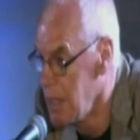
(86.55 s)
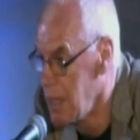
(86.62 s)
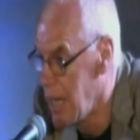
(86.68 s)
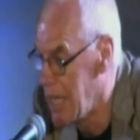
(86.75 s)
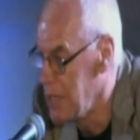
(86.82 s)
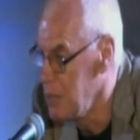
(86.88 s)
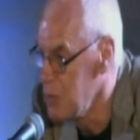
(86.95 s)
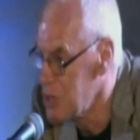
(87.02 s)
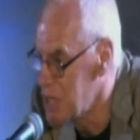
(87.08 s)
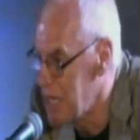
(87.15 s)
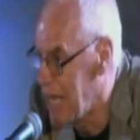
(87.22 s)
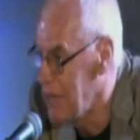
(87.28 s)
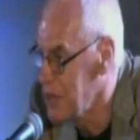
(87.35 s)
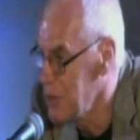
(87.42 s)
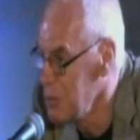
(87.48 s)
And it was
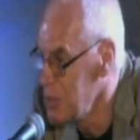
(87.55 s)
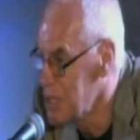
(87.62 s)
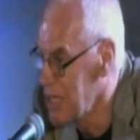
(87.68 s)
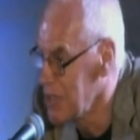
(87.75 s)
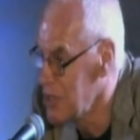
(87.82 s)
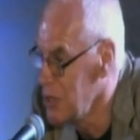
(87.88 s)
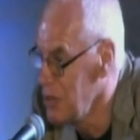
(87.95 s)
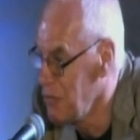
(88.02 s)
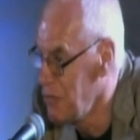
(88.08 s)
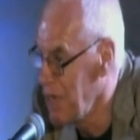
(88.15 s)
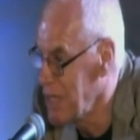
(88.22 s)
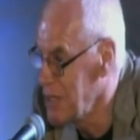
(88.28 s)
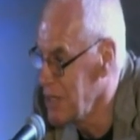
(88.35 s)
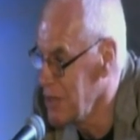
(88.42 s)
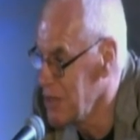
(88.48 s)
that that was actually
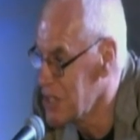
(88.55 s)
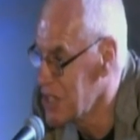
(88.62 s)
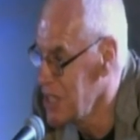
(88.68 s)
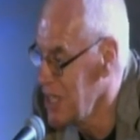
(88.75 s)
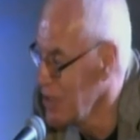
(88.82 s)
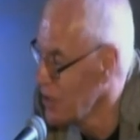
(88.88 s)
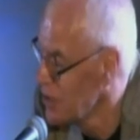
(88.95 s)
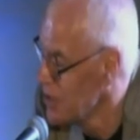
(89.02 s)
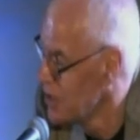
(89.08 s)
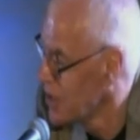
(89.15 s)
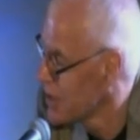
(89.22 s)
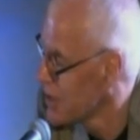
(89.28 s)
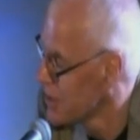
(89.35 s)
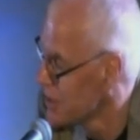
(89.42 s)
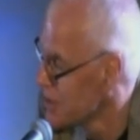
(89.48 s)
affecting the skin
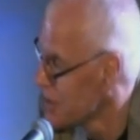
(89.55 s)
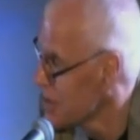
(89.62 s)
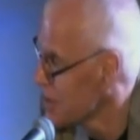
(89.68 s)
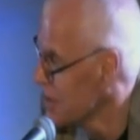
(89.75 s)
conductance,